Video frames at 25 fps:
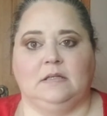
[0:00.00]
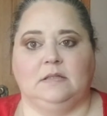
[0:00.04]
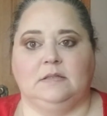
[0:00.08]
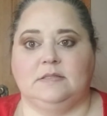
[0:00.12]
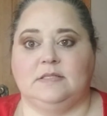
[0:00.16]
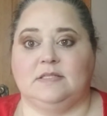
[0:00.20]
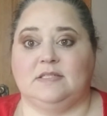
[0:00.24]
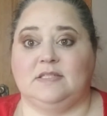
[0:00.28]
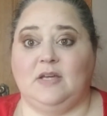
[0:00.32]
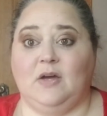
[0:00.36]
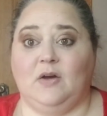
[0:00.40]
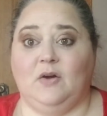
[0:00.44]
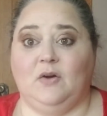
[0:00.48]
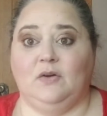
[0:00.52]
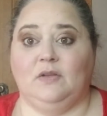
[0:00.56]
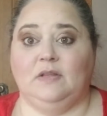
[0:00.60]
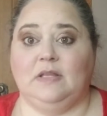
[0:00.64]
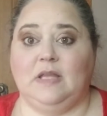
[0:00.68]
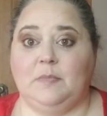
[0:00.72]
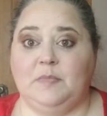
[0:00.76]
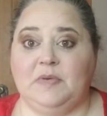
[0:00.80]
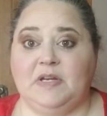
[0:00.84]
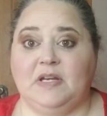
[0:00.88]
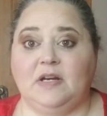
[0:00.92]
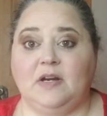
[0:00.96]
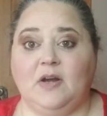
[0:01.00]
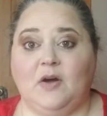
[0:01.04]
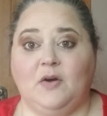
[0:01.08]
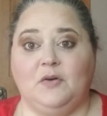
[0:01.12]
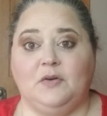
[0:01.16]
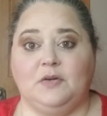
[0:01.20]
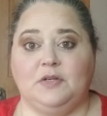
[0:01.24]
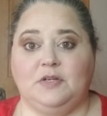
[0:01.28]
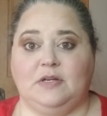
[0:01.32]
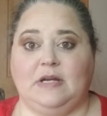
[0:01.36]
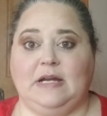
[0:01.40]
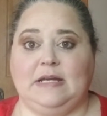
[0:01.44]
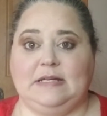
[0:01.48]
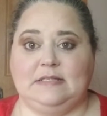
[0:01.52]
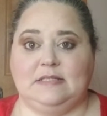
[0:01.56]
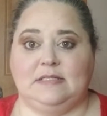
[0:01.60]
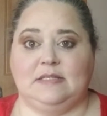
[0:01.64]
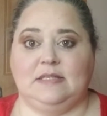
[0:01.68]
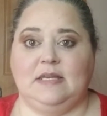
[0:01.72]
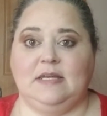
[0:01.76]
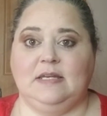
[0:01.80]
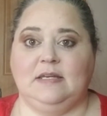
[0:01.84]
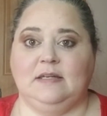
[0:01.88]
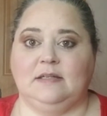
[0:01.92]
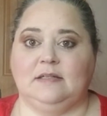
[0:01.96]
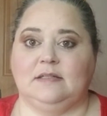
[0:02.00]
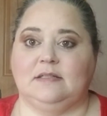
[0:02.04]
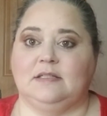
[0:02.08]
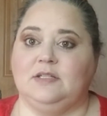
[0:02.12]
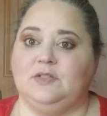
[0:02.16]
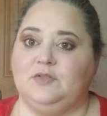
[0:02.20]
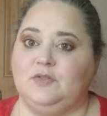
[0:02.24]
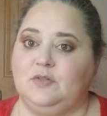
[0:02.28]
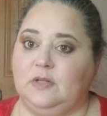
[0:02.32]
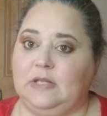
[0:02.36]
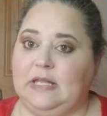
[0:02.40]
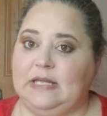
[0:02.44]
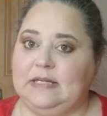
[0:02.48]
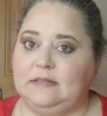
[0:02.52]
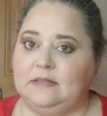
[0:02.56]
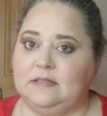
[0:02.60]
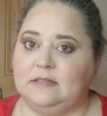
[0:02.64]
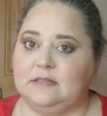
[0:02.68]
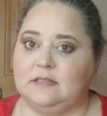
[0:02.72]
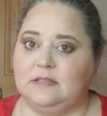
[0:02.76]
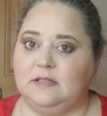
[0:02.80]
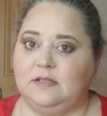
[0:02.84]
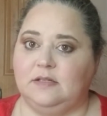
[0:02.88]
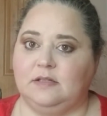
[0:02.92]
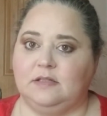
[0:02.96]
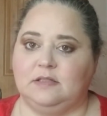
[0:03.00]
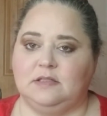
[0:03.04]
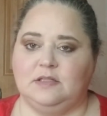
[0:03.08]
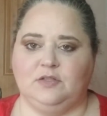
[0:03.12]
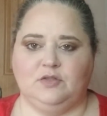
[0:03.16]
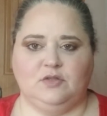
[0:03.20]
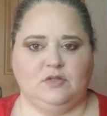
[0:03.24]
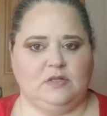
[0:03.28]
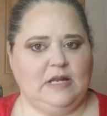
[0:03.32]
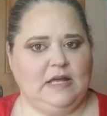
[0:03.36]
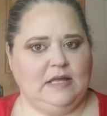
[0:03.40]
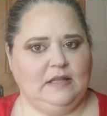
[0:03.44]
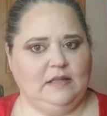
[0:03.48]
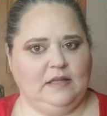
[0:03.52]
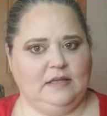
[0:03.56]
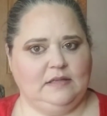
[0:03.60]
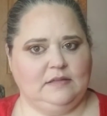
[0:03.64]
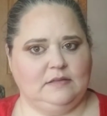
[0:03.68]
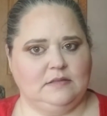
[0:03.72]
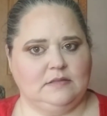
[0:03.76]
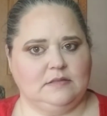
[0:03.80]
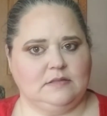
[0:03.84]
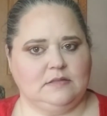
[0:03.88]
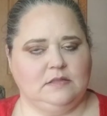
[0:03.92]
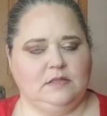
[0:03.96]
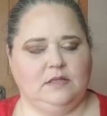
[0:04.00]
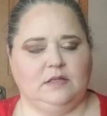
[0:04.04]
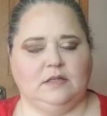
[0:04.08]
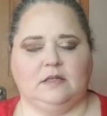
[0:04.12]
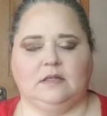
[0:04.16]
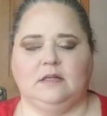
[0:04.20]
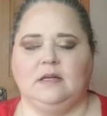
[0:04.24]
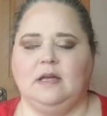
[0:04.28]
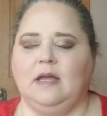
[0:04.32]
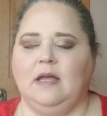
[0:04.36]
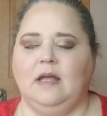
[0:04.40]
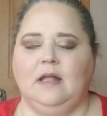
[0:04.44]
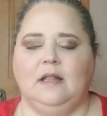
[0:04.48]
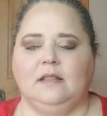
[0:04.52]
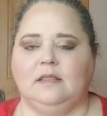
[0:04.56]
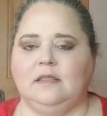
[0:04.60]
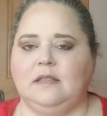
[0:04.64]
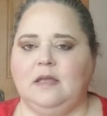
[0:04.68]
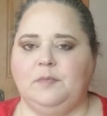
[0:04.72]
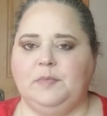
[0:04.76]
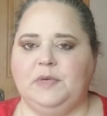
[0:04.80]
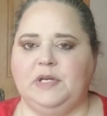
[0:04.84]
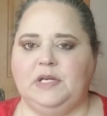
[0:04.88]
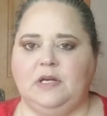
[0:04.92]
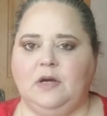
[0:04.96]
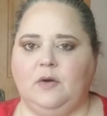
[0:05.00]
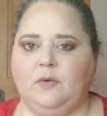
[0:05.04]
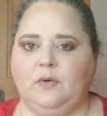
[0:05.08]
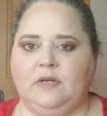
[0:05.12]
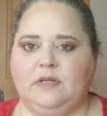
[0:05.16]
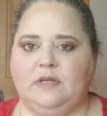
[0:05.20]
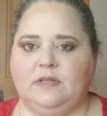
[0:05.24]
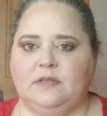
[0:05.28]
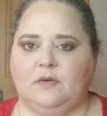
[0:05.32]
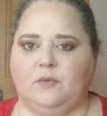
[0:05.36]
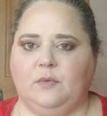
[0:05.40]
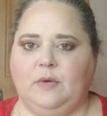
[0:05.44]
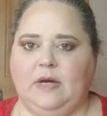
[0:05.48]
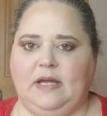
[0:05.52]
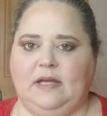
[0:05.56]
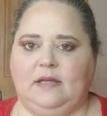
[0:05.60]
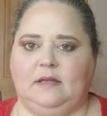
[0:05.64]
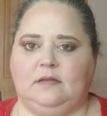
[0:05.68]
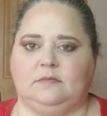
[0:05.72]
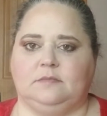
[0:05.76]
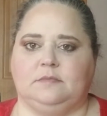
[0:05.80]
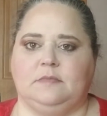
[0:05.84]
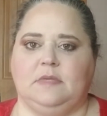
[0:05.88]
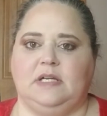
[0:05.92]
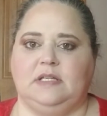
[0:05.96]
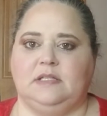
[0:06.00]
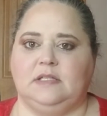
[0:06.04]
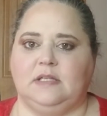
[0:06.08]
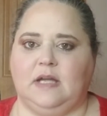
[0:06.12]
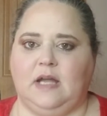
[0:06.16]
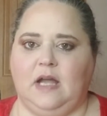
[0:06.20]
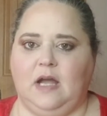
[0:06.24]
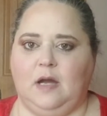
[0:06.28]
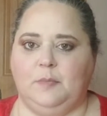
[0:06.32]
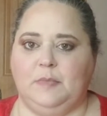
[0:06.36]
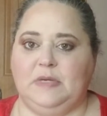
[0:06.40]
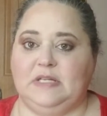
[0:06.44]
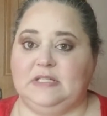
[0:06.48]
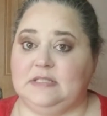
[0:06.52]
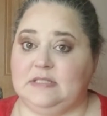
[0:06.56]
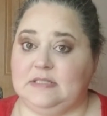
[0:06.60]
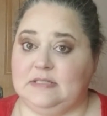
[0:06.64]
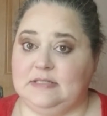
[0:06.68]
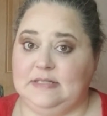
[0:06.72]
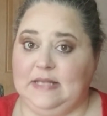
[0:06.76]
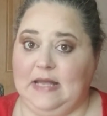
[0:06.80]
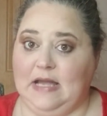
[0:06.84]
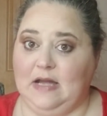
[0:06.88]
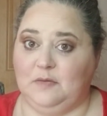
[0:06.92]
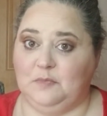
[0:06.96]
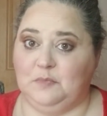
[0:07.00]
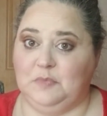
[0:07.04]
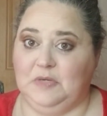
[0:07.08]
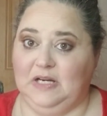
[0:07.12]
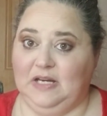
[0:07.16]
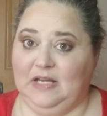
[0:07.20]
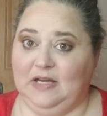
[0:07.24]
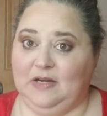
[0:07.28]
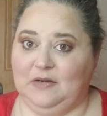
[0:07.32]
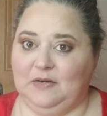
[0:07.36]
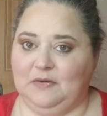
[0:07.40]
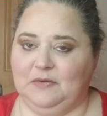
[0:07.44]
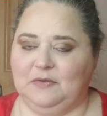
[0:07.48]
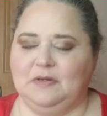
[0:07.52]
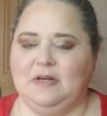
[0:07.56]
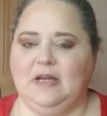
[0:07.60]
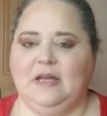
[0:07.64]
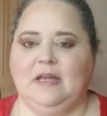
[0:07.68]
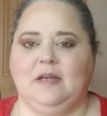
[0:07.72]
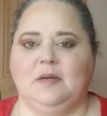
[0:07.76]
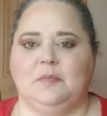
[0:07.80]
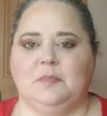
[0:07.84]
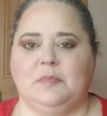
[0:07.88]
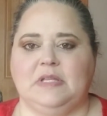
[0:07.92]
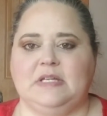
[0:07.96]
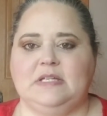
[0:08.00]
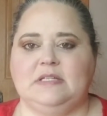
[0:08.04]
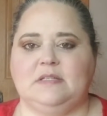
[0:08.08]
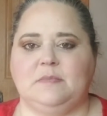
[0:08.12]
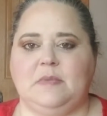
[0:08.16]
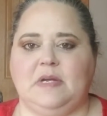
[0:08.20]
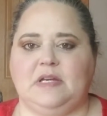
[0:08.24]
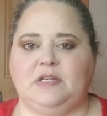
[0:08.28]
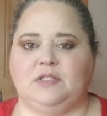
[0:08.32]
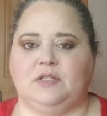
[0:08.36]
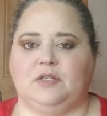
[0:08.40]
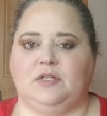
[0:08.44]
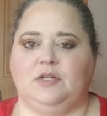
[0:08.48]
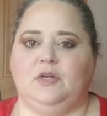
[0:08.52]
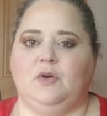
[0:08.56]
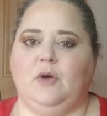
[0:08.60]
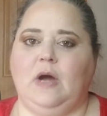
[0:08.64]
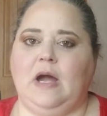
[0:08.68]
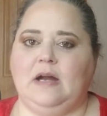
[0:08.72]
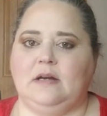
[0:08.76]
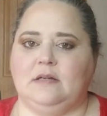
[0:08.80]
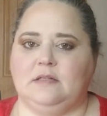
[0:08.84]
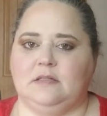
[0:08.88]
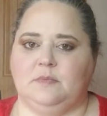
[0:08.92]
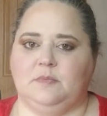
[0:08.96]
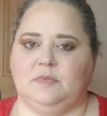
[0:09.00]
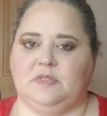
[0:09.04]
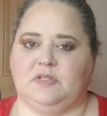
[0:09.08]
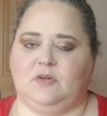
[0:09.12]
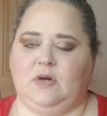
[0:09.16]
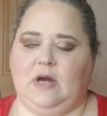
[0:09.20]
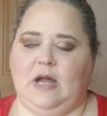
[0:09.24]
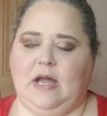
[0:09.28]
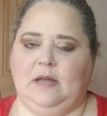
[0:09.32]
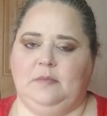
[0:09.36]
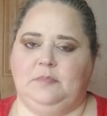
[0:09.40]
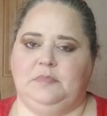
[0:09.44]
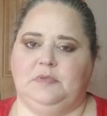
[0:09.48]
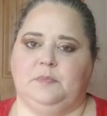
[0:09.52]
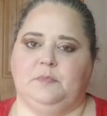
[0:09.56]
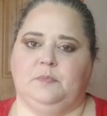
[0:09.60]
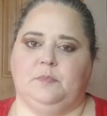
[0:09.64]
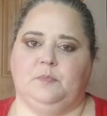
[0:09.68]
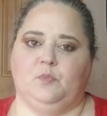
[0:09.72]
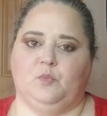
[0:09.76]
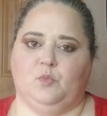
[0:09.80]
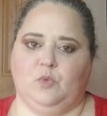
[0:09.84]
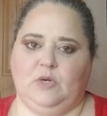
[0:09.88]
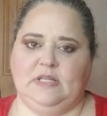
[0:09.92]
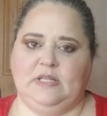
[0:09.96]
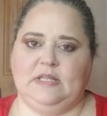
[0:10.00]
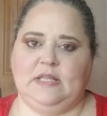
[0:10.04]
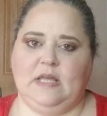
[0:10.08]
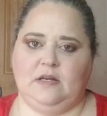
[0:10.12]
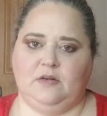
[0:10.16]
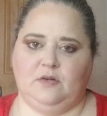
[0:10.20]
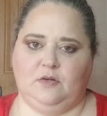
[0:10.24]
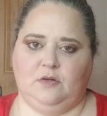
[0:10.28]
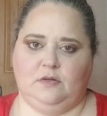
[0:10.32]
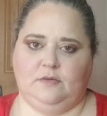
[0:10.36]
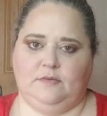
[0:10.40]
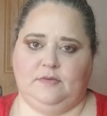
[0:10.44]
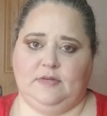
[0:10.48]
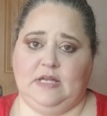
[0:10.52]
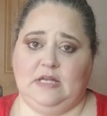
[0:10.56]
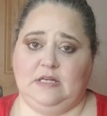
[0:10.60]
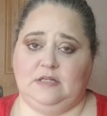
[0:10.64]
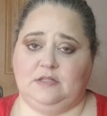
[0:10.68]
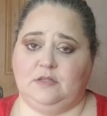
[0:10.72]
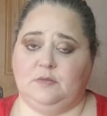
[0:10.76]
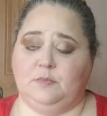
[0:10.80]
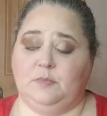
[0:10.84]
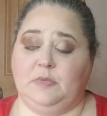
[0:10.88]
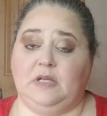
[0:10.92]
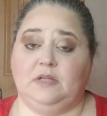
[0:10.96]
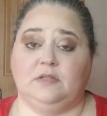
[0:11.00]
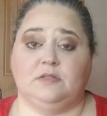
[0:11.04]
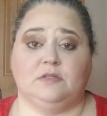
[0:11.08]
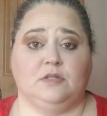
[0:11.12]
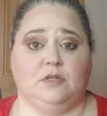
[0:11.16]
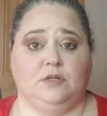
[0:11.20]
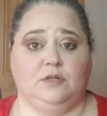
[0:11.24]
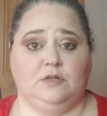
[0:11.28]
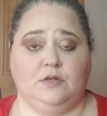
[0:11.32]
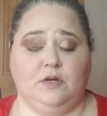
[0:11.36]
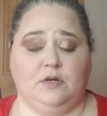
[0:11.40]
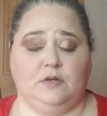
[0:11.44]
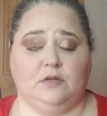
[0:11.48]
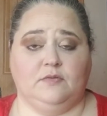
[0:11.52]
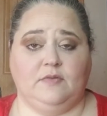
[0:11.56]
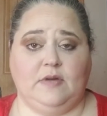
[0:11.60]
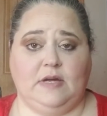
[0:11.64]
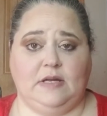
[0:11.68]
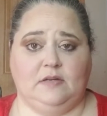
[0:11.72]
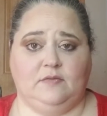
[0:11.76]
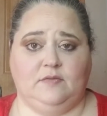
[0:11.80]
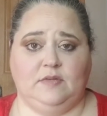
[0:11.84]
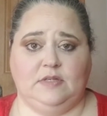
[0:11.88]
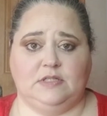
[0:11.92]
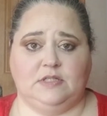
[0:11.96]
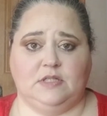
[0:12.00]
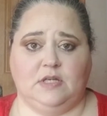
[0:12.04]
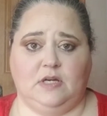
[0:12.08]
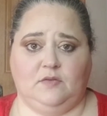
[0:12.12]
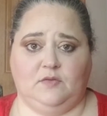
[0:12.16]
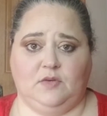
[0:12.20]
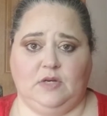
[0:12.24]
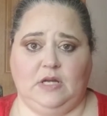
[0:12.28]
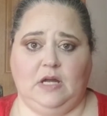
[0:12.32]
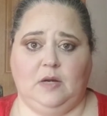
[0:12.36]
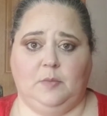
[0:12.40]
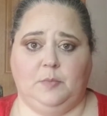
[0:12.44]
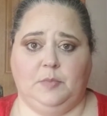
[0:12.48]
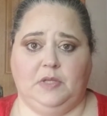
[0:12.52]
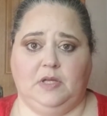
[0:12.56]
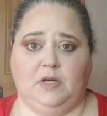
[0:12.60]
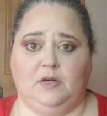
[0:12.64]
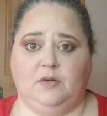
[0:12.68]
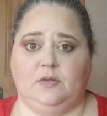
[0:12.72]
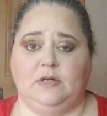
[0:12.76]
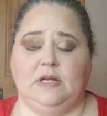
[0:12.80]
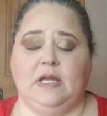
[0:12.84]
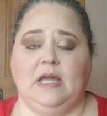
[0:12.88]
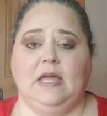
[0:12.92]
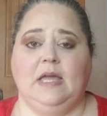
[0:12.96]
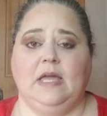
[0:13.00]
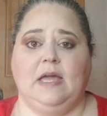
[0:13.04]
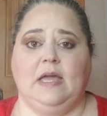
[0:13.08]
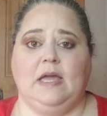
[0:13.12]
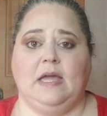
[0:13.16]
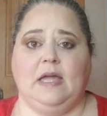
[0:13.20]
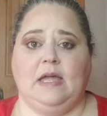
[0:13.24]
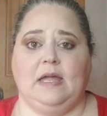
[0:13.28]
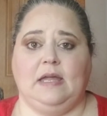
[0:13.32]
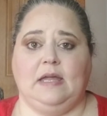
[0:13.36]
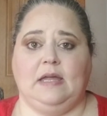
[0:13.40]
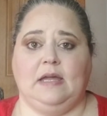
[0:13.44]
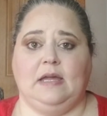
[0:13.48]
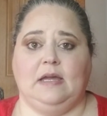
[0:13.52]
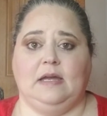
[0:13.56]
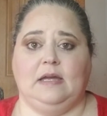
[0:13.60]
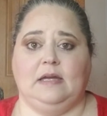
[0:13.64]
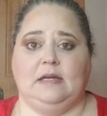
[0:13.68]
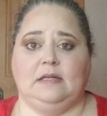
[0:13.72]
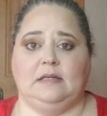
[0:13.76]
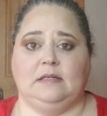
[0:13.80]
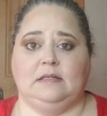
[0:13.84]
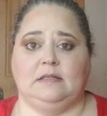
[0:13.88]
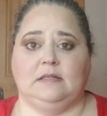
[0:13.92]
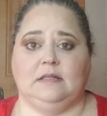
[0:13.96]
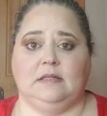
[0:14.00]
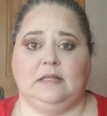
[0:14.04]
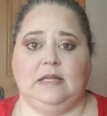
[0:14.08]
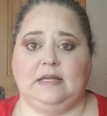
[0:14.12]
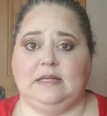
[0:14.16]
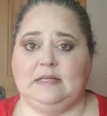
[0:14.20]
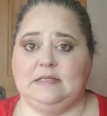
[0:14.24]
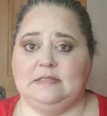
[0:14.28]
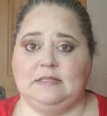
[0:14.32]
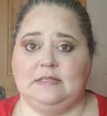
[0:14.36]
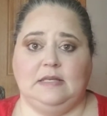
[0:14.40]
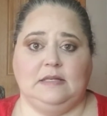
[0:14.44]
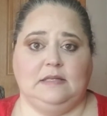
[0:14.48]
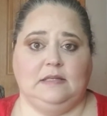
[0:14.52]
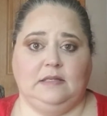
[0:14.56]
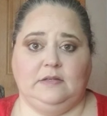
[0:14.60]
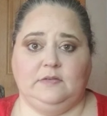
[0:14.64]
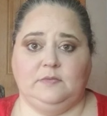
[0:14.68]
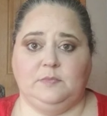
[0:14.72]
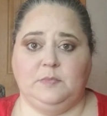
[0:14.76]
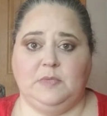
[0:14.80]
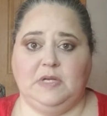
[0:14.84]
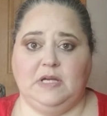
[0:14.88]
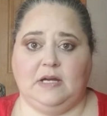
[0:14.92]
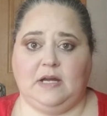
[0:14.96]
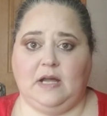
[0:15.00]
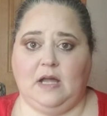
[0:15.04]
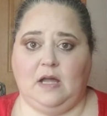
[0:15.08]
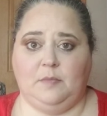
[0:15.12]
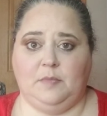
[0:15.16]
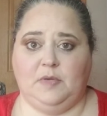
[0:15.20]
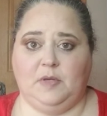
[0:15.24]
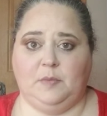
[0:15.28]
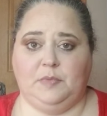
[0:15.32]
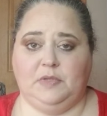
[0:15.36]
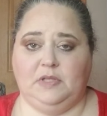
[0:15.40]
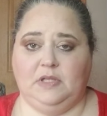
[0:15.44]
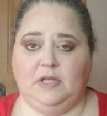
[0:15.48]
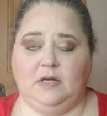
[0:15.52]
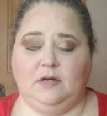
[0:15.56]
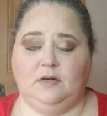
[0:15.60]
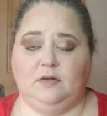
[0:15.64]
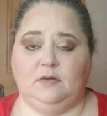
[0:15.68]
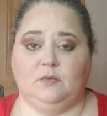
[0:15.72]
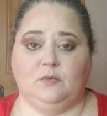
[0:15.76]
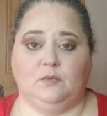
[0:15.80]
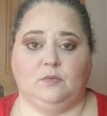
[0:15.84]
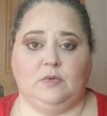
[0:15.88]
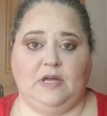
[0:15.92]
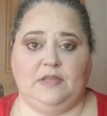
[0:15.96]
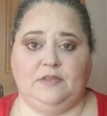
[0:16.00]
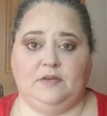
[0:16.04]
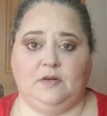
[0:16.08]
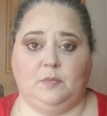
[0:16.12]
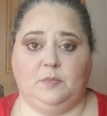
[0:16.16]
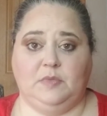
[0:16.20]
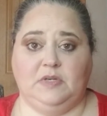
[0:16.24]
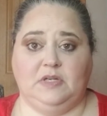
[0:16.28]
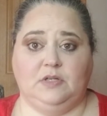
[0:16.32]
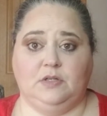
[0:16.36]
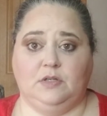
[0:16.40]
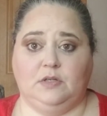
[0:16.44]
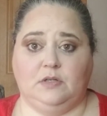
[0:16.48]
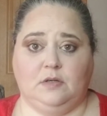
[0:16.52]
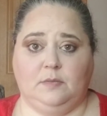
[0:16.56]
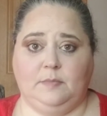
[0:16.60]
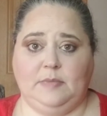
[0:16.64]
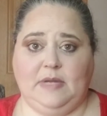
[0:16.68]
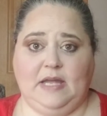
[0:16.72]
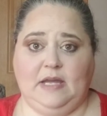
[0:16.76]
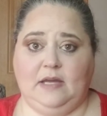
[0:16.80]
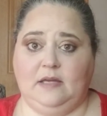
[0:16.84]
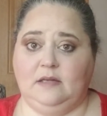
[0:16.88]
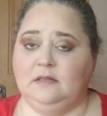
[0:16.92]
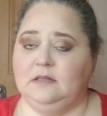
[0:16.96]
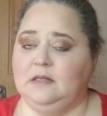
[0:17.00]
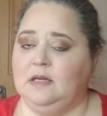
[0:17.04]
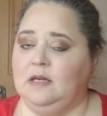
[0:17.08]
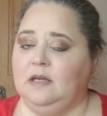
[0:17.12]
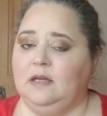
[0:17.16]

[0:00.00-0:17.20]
So let me know what you guys think. Did you like this look? Did you not like this look? Let me know either way in the comments down below. Please make sure you are subscribed. Ring that notification bell so you're notified of each and every upload and like I said, leave me a comment below, whether it be good or bad.